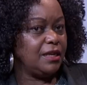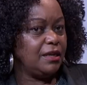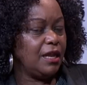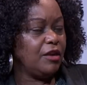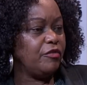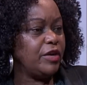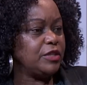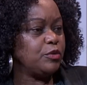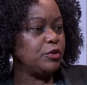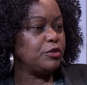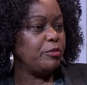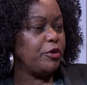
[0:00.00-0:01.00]
none of us
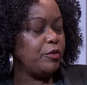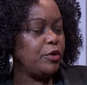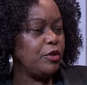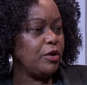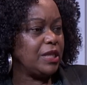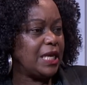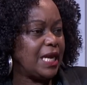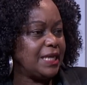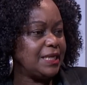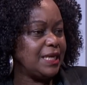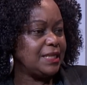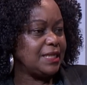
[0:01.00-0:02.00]
was born with all the
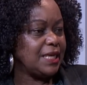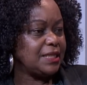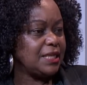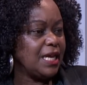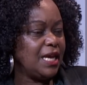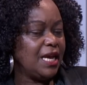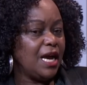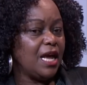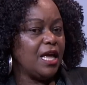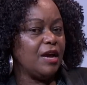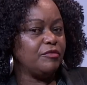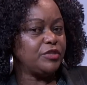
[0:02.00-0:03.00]
right answers. I
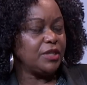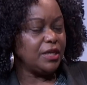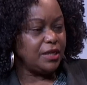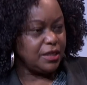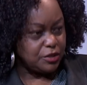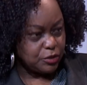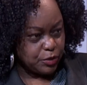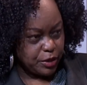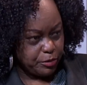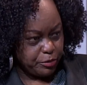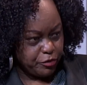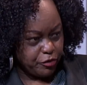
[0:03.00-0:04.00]
have said it to
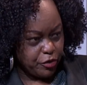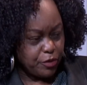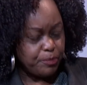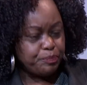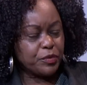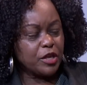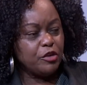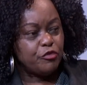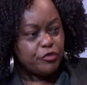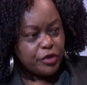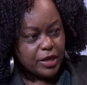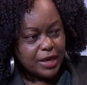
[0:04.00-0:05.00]
him before. He
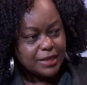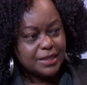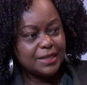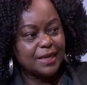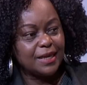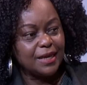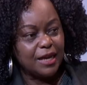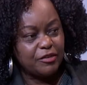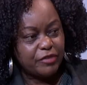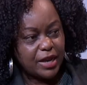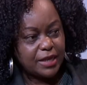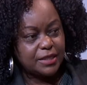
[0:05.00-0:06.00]
fears taking
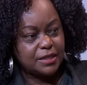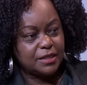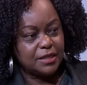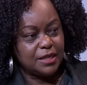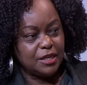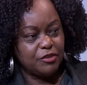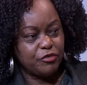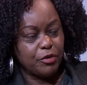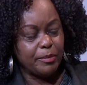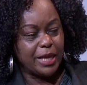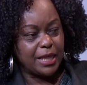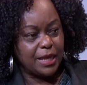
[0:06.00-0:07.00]
advice
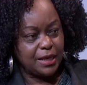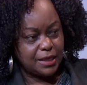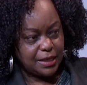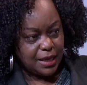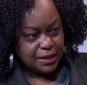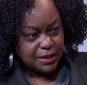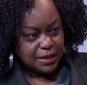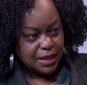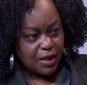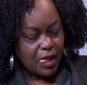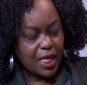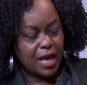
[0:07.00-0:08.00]
from other leaders
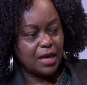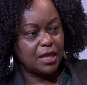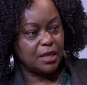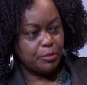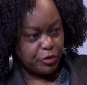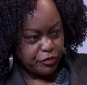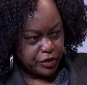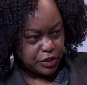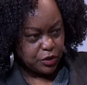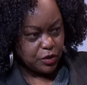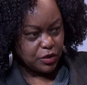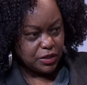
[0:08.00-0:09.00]
and other
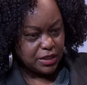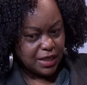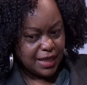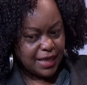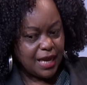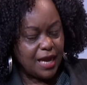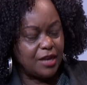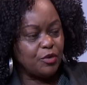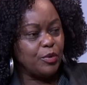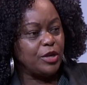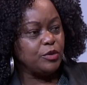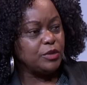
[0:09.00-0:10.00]
professionals. And
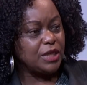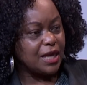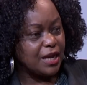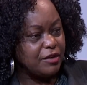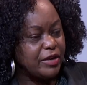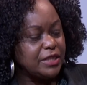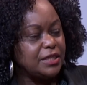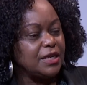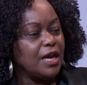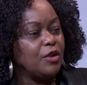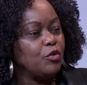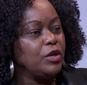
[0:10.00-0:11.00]
when you take advice, it
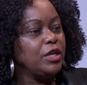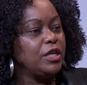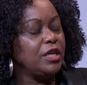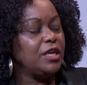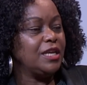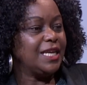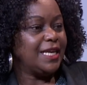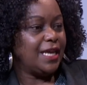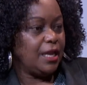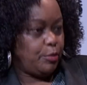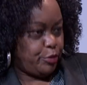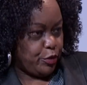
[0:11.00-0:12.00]
can only
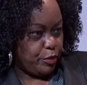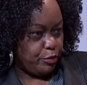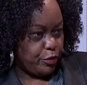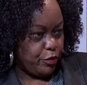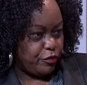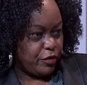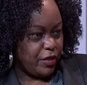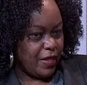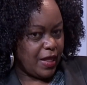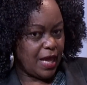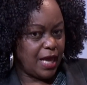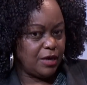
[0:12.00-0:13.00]
help you improve.
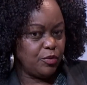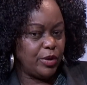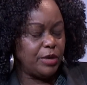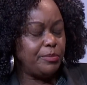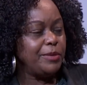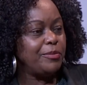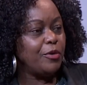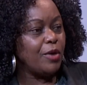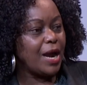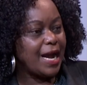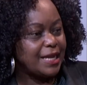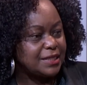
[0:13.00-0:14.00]
And when people
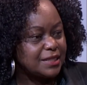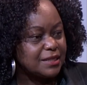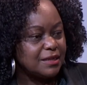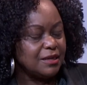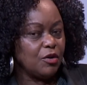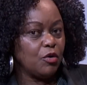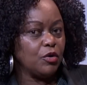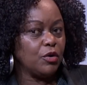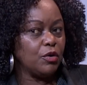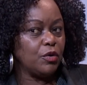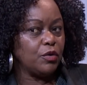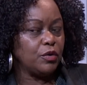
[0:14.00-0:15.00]
ask
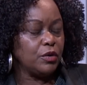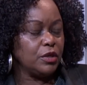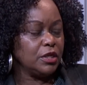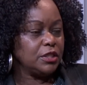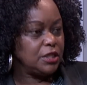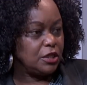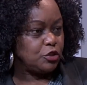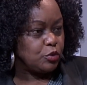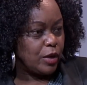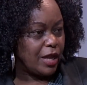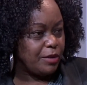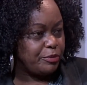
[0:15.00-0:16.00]
or seek to
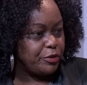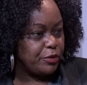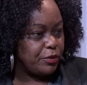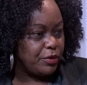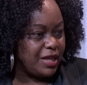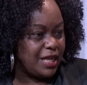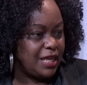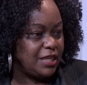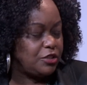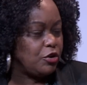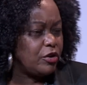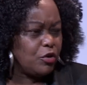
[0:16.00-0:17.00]
help you,
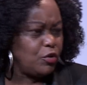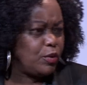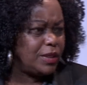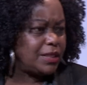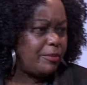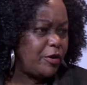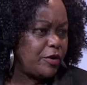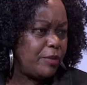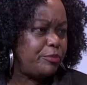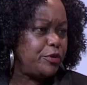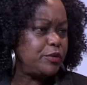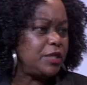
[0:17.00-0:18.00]
it's not always about
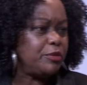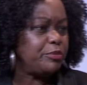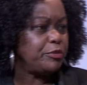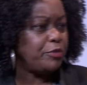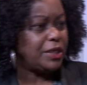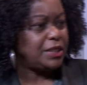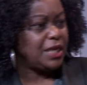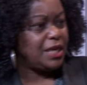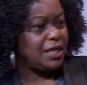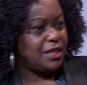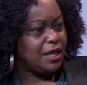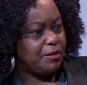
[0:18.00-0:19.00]
abusing people and
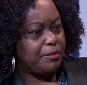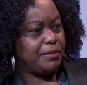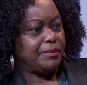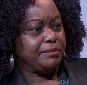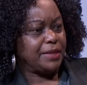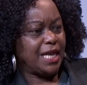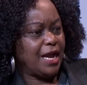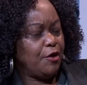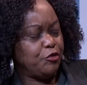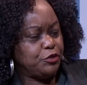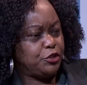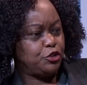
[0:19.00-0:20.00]
telling them
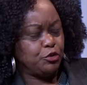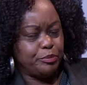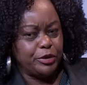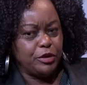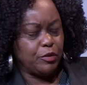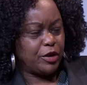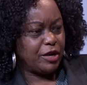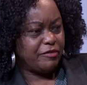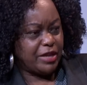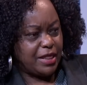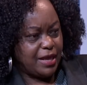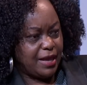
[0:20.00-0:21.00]
how stupid or
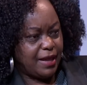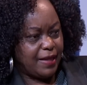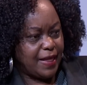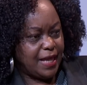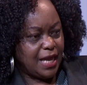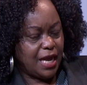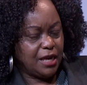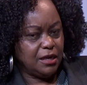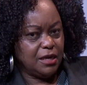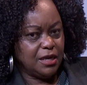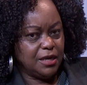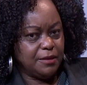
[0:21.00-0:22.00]
whatever they are.
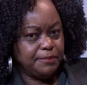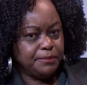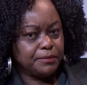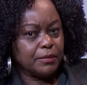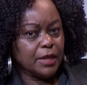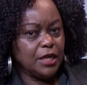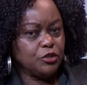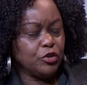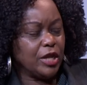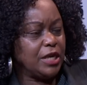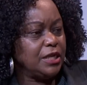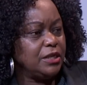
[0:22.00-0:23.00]
And so
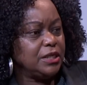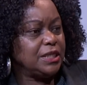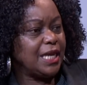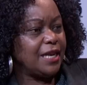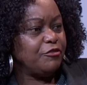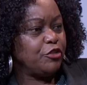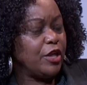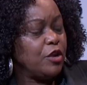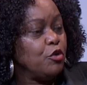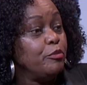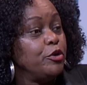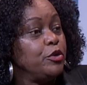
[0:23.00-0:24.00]
that it reach a level that
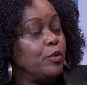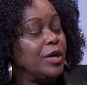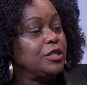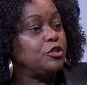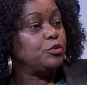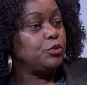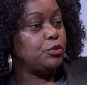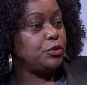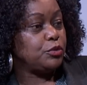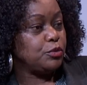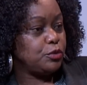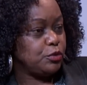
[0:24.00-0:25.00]
nobody wants to
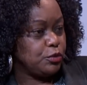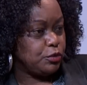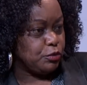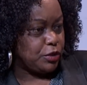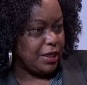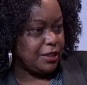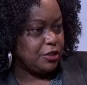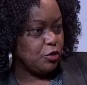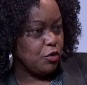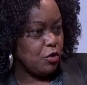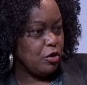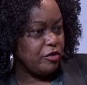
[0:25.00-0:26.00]
tell
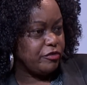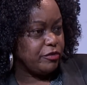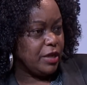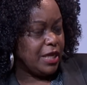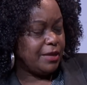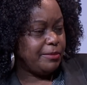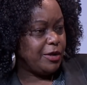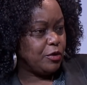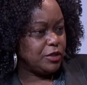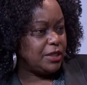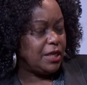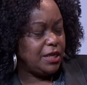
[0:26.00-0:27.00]
Sonko off,
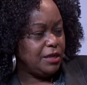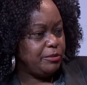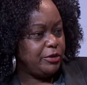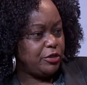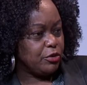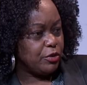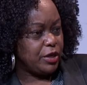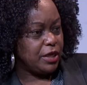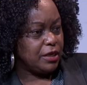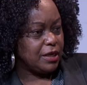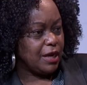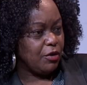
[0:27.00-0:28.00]
because then he'll be
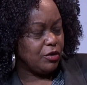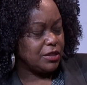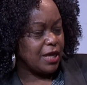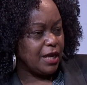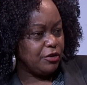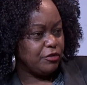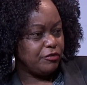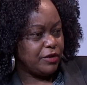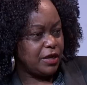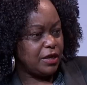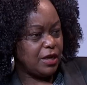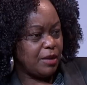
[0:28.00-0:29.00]
throwing all kind of
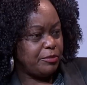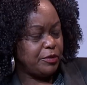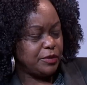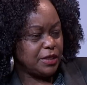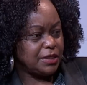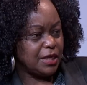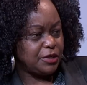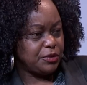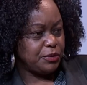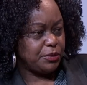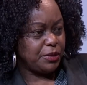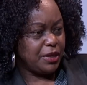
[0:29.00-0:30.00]
abuses at
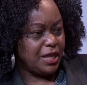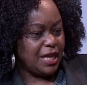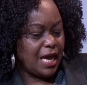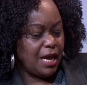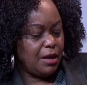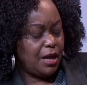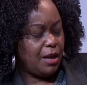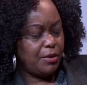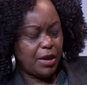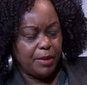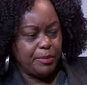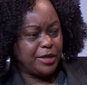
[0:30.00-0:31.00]
you.
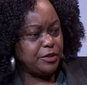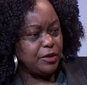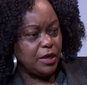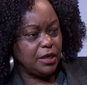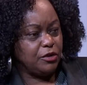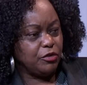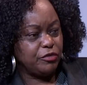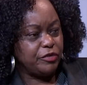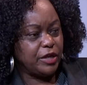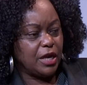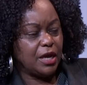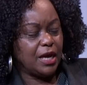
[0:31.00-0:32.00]
I personally don't
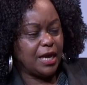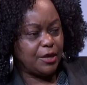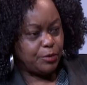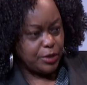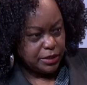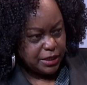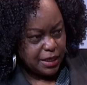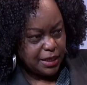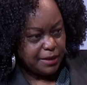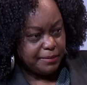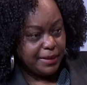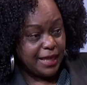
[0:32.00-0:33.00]
fear. I will tell
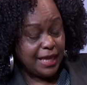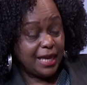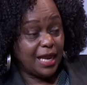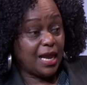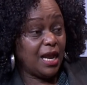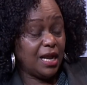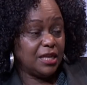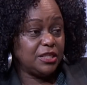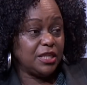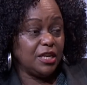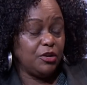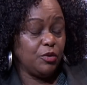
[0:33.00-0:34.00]
him. Like I can
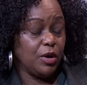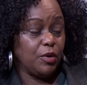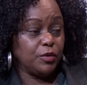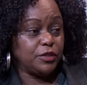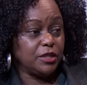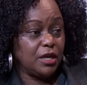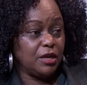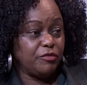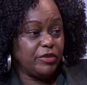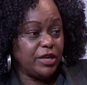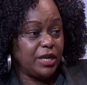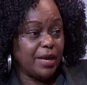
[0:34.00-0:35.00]
tell you, I was very...